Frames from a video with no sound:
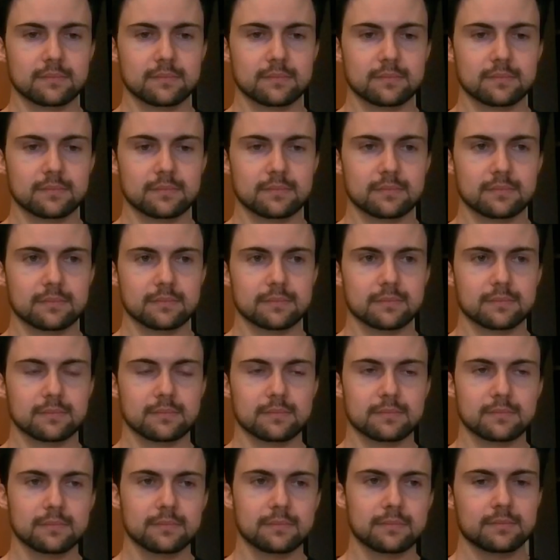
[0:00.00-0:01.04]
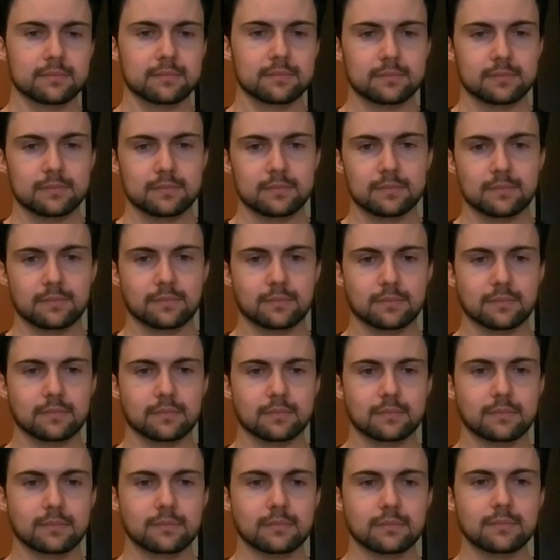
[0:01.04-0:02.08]

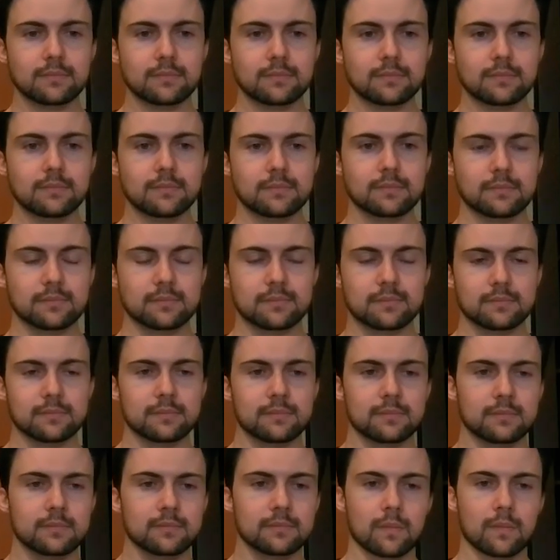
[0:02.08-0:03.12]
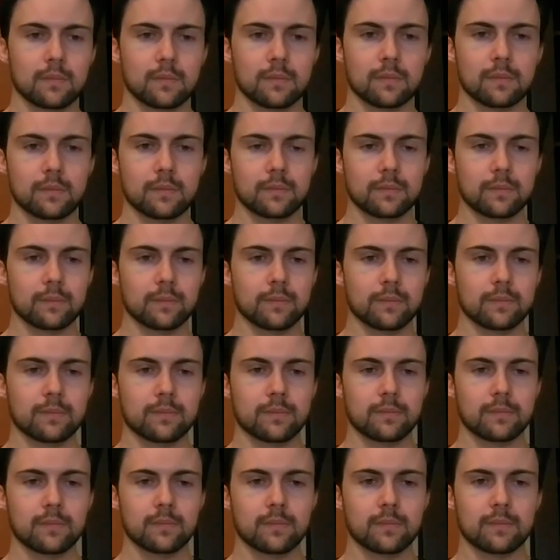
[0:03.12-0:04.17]

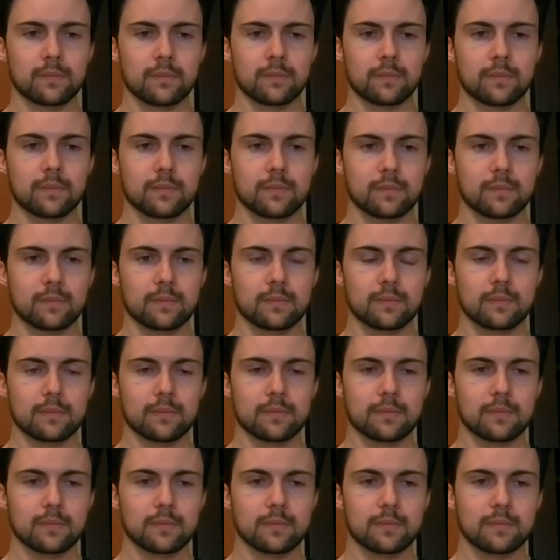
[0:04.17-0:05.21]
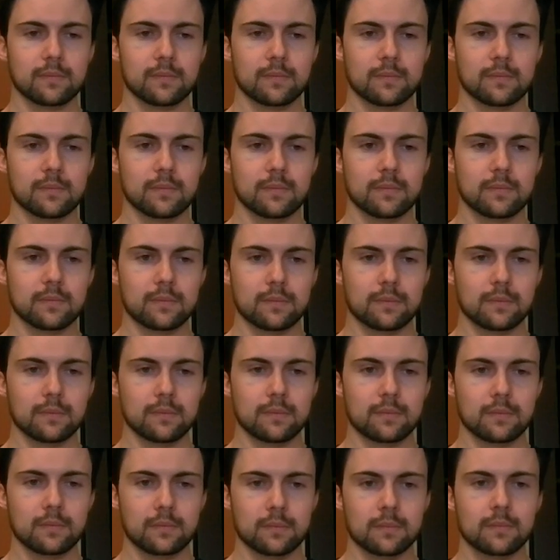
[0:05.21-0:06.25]

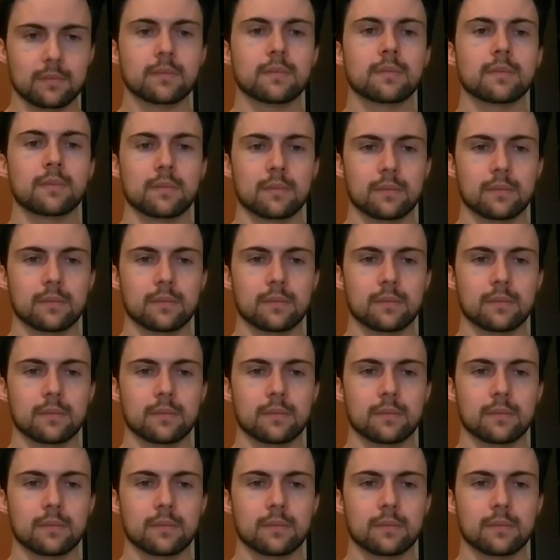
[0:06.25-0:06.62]
This person isn't speaking.